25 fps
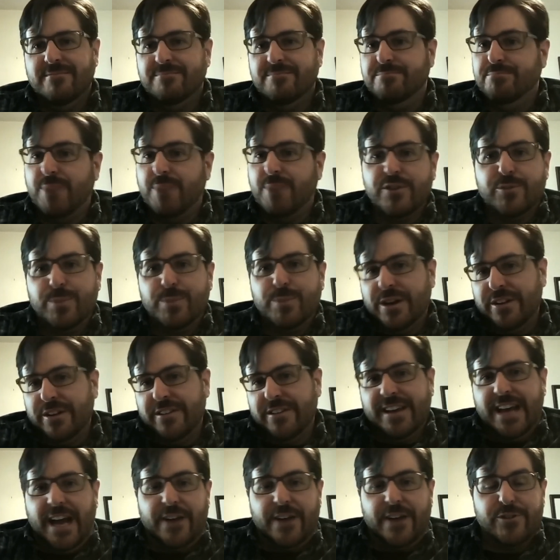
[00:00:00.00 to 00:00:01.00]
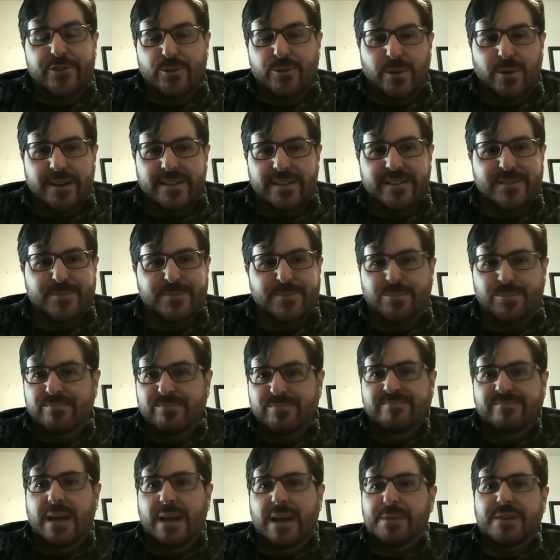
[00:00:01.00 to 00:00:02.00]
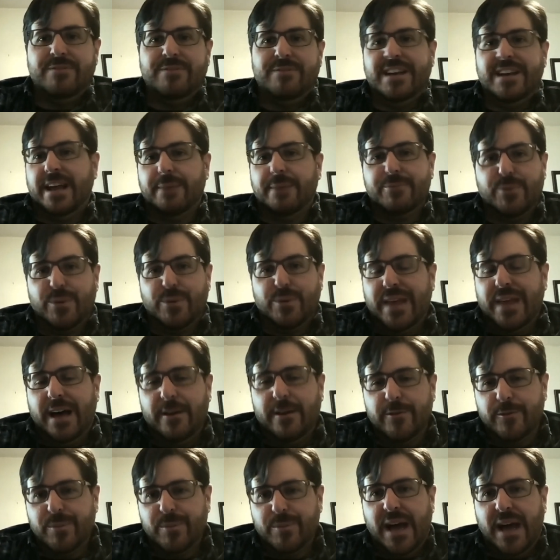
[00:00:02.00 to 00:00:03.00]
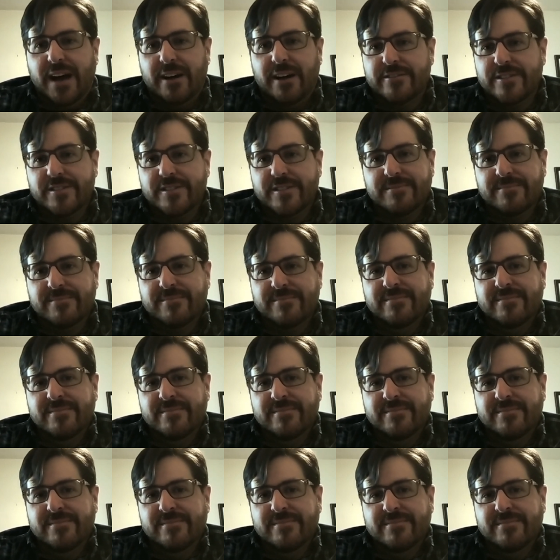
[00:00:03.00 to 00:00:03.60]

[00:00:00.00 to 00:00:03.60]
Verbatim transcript: much bigger than castoroids, maybe even getting up to a thousand pounds.